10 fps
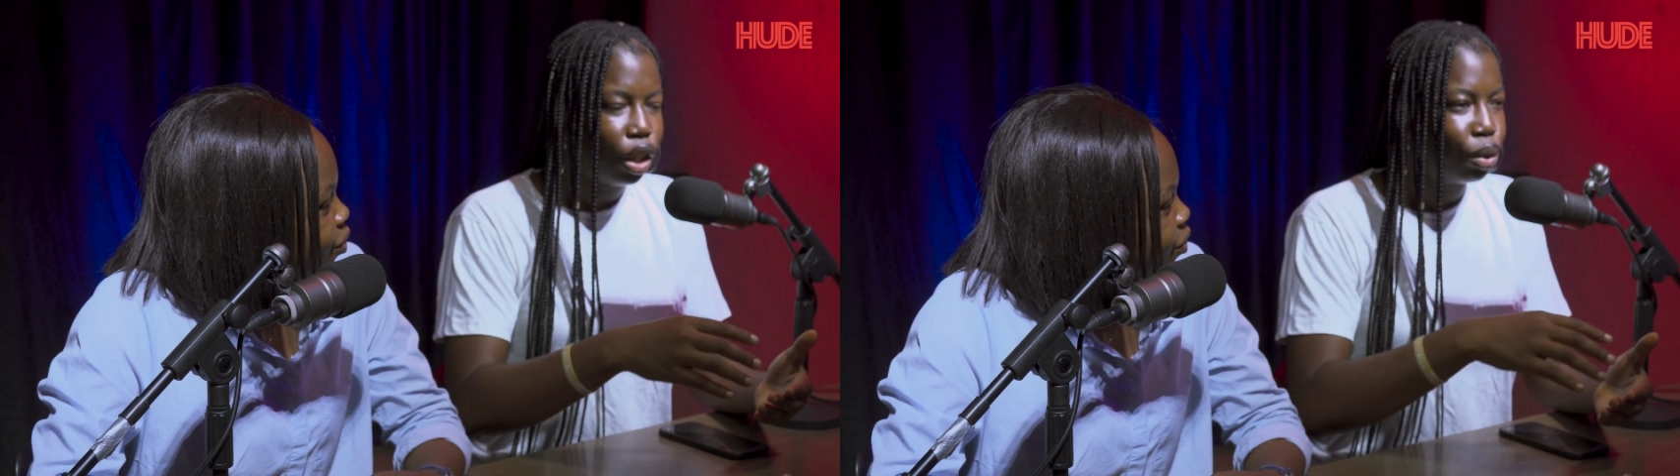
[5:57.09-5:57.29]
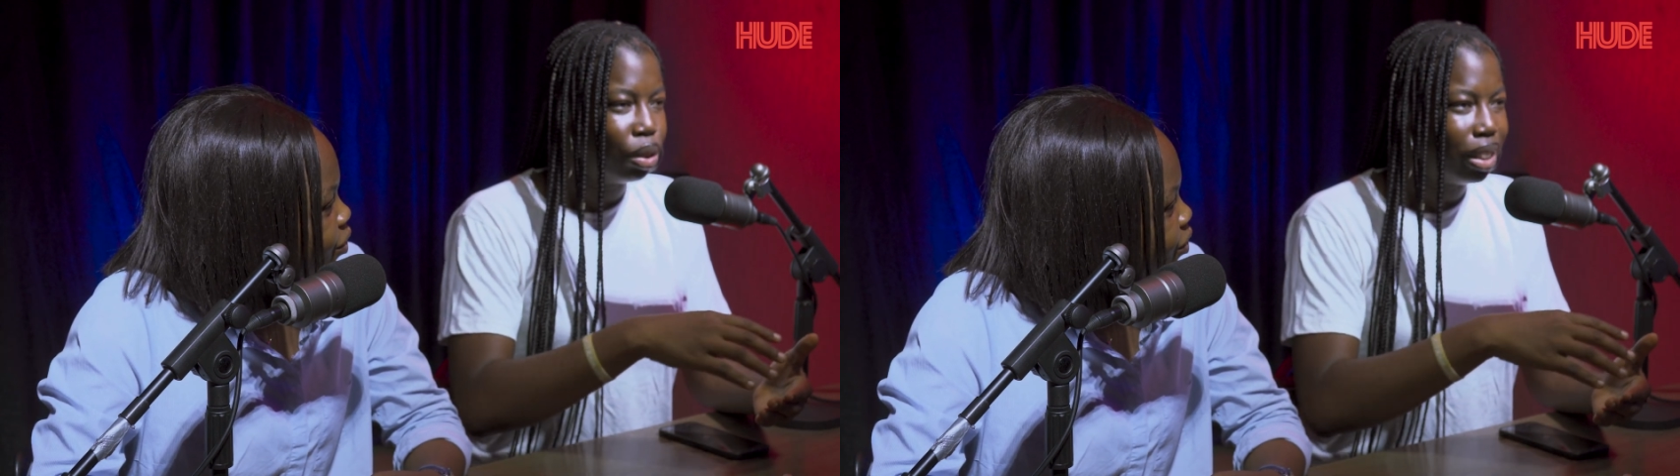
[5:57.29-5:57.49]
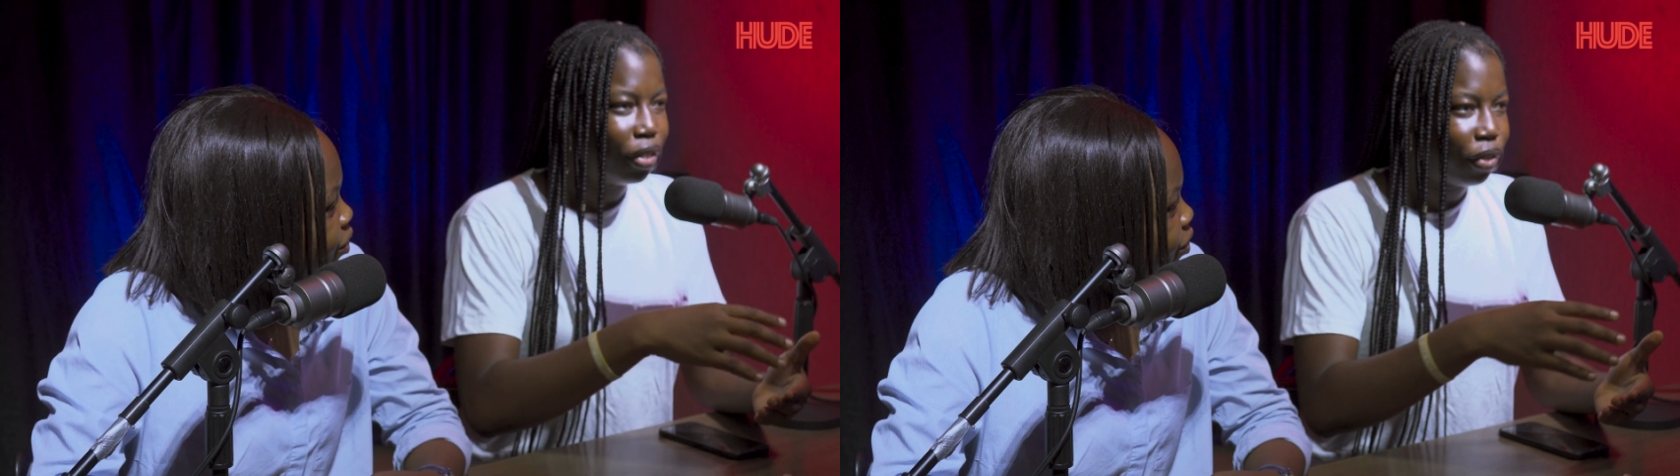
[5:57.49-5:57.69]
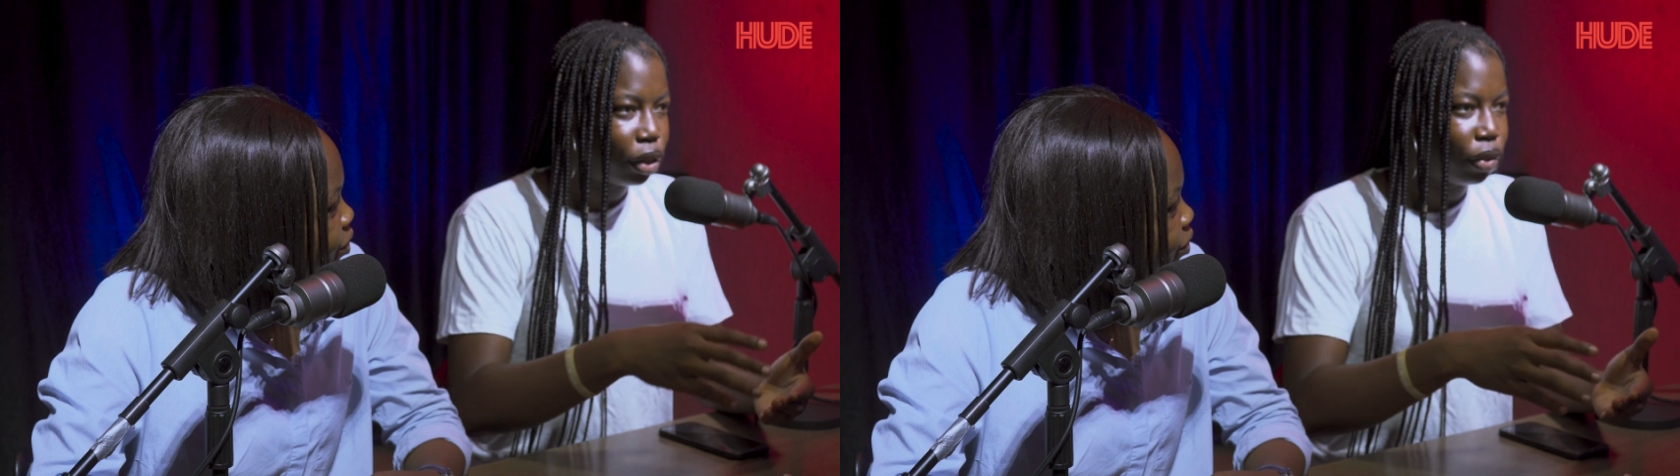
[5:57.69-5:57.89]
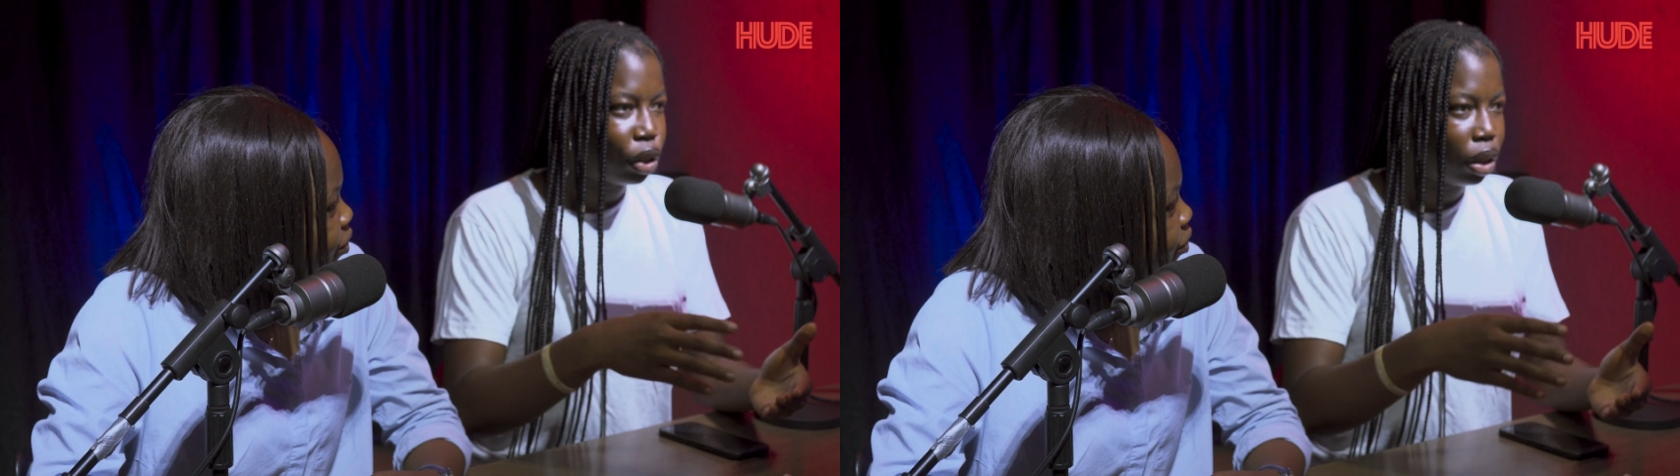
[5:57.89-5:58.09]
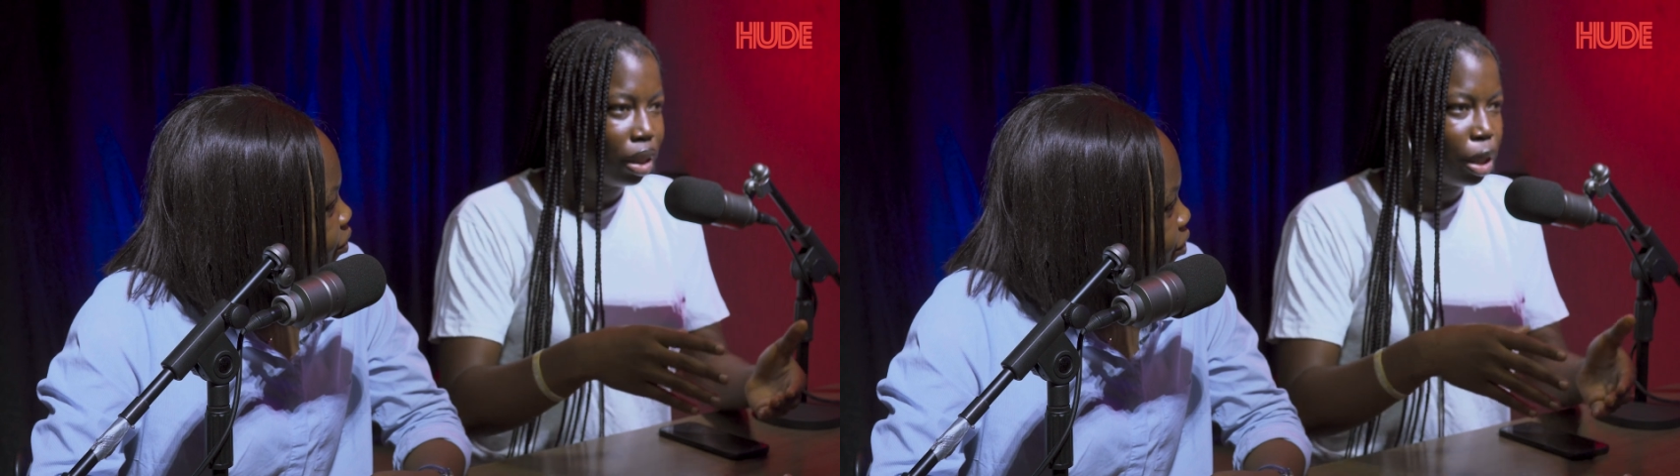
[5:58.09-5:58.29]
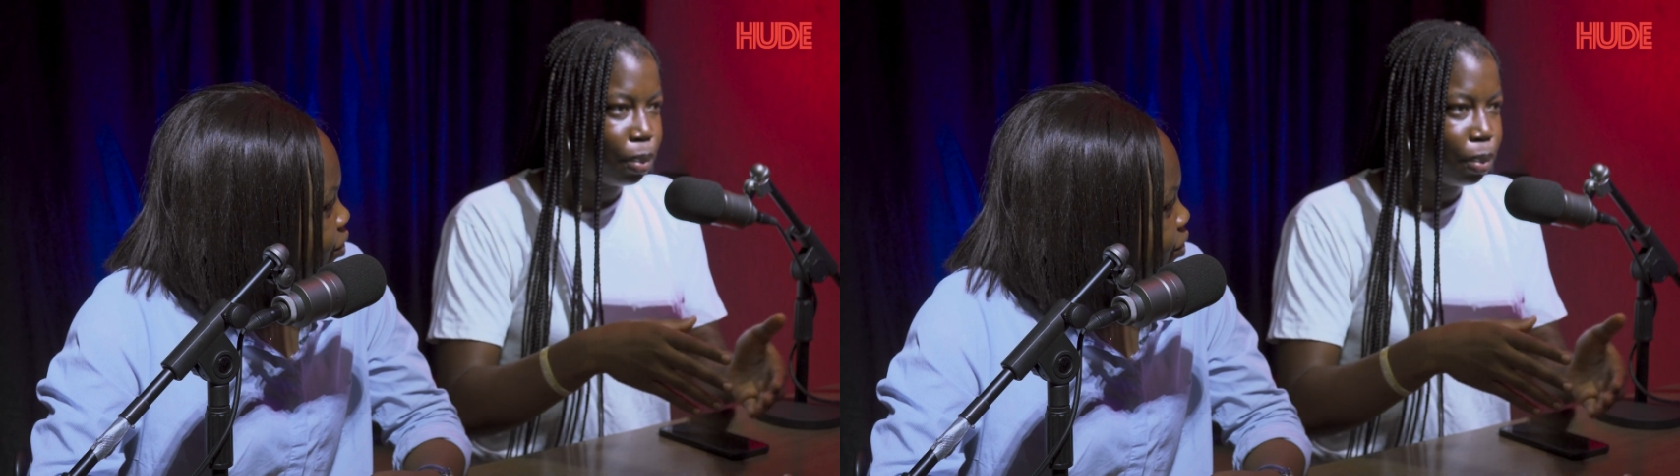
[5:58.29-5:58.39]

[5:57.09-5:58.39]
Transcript: effects of intolerance